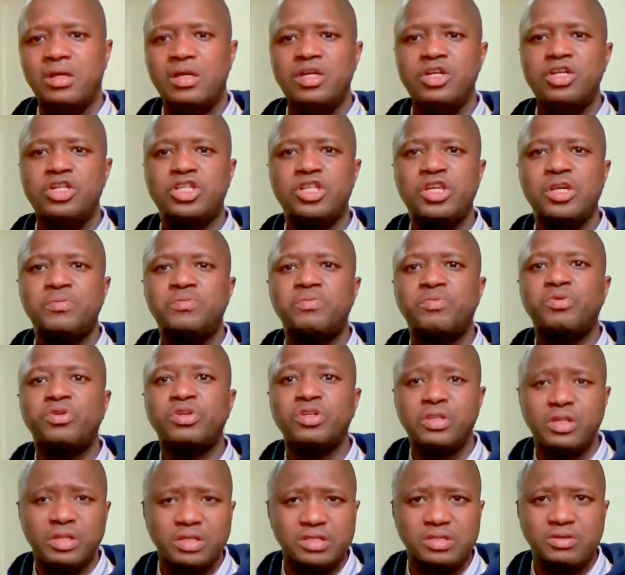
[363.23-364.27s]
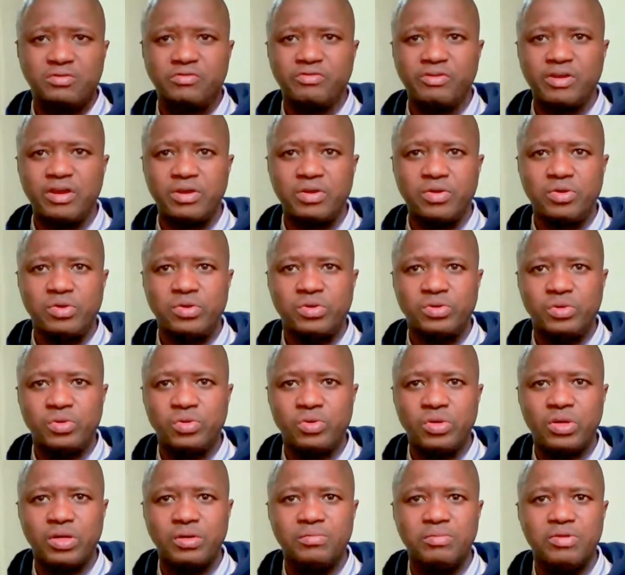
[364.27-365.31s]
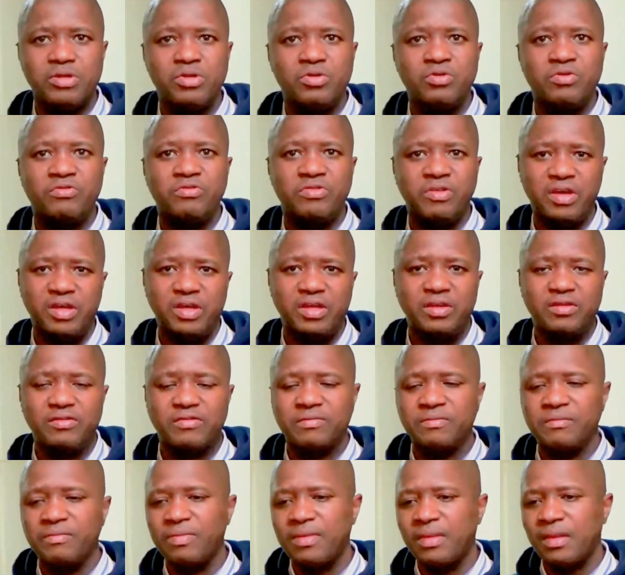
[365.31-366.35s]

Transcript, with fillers: initiate projects of their own, who can be innovative.